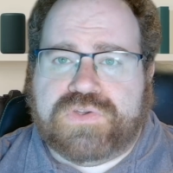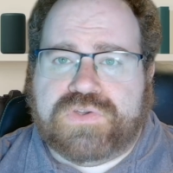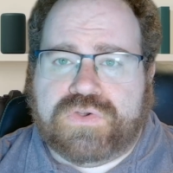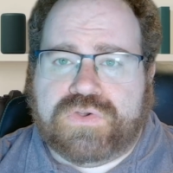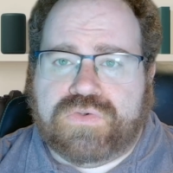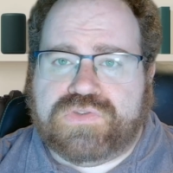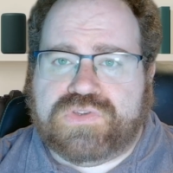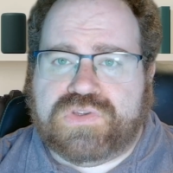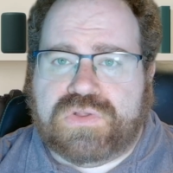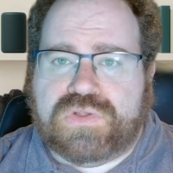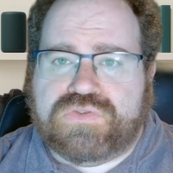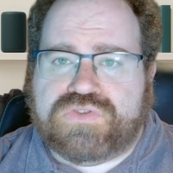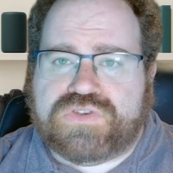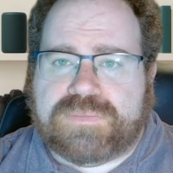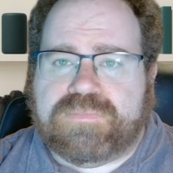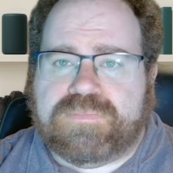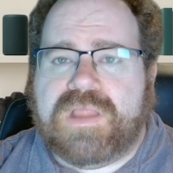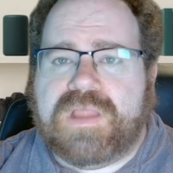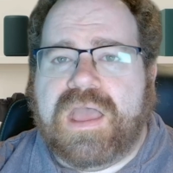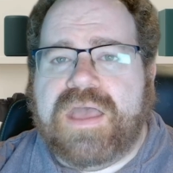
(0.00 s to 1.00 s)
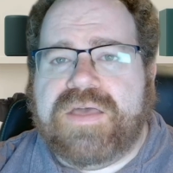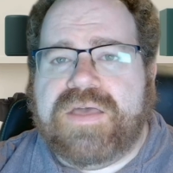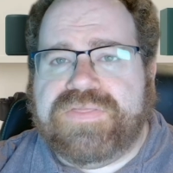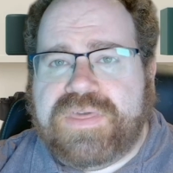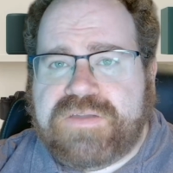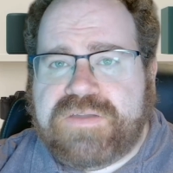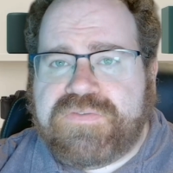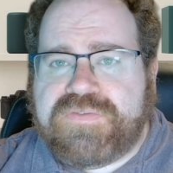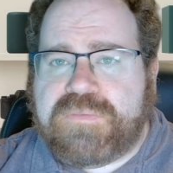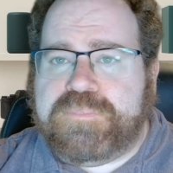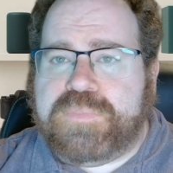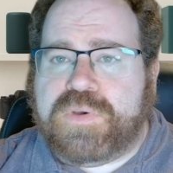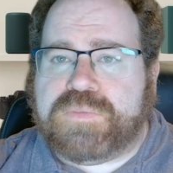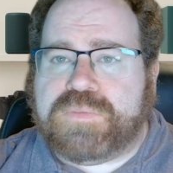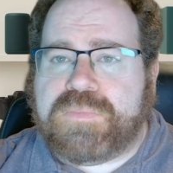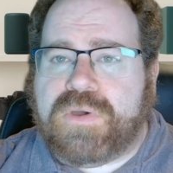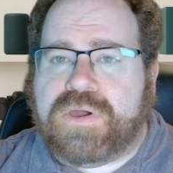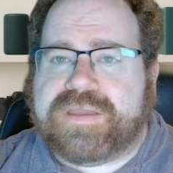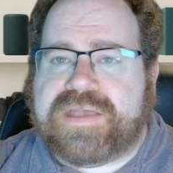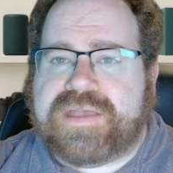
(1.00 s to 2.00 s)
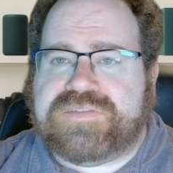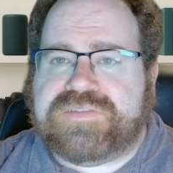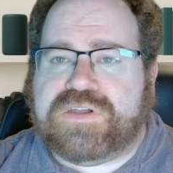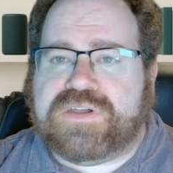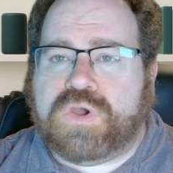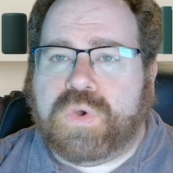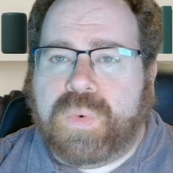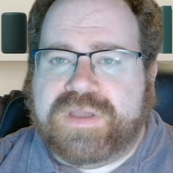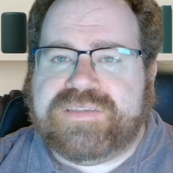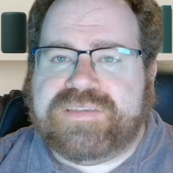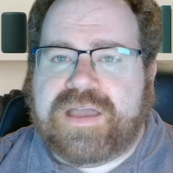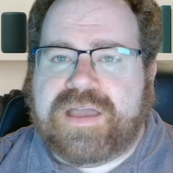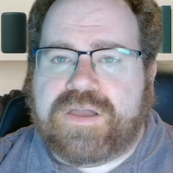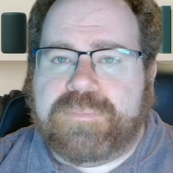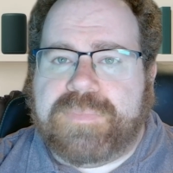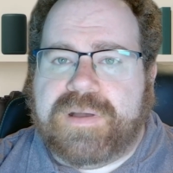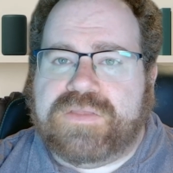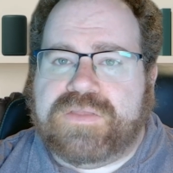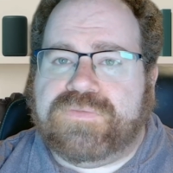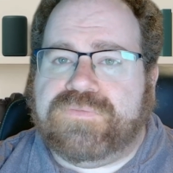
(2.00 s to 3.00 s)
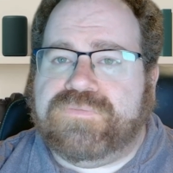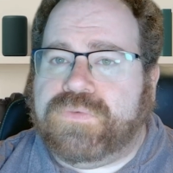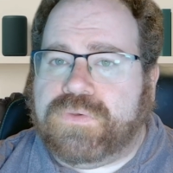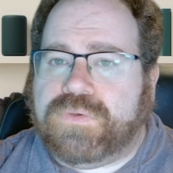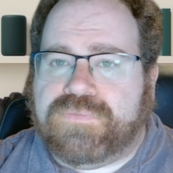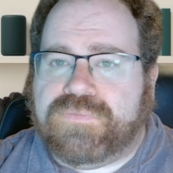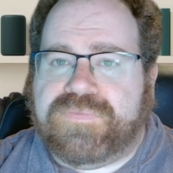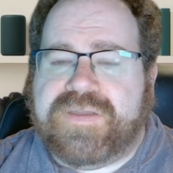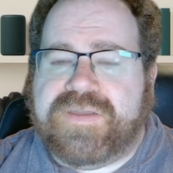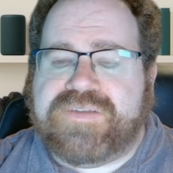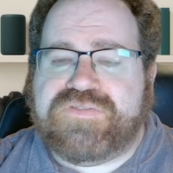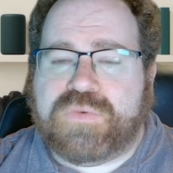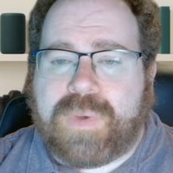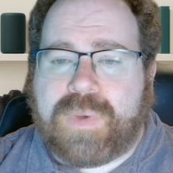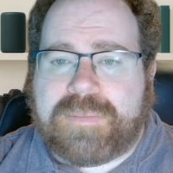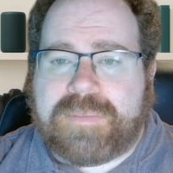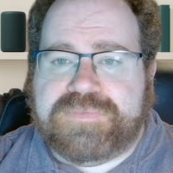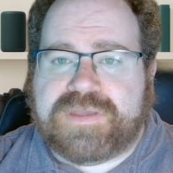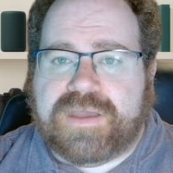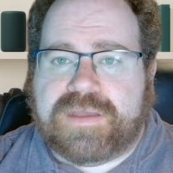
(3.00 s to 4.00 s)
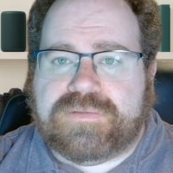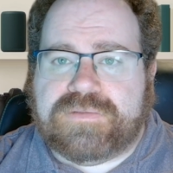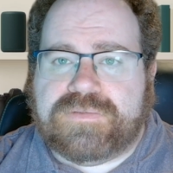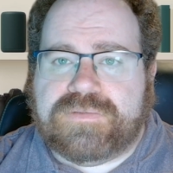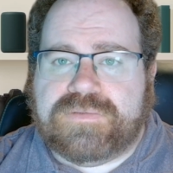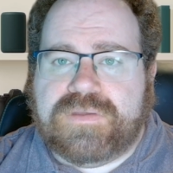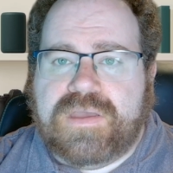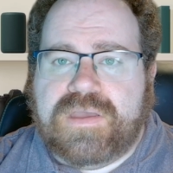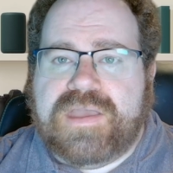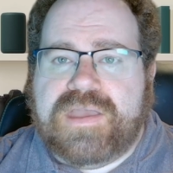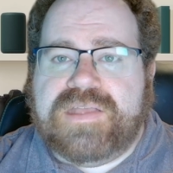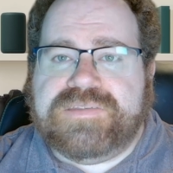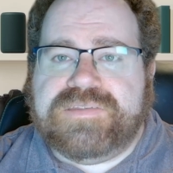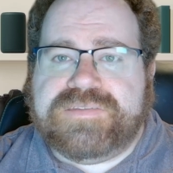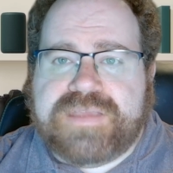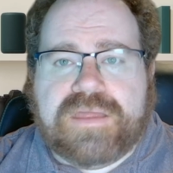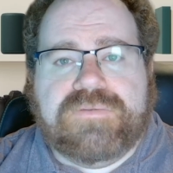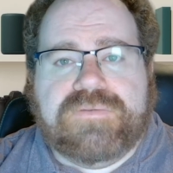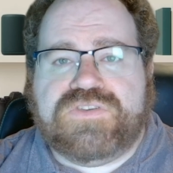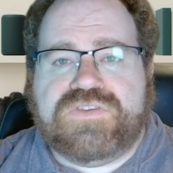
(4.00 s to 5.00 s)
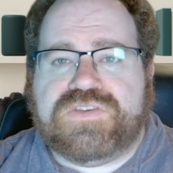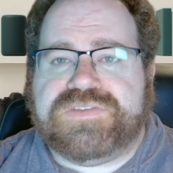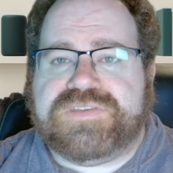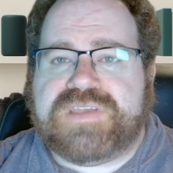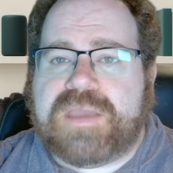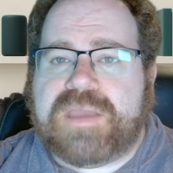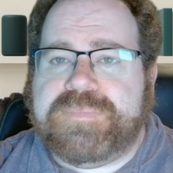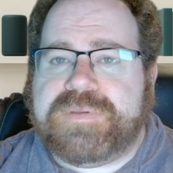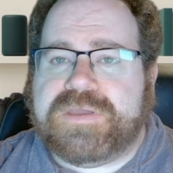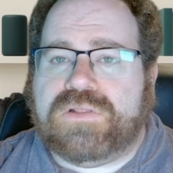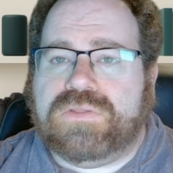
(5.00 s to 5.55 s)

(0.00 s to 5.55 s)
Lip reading: are your solution. Think of a bookmark as a quick dial button for your favorite websites. Instead of just typing a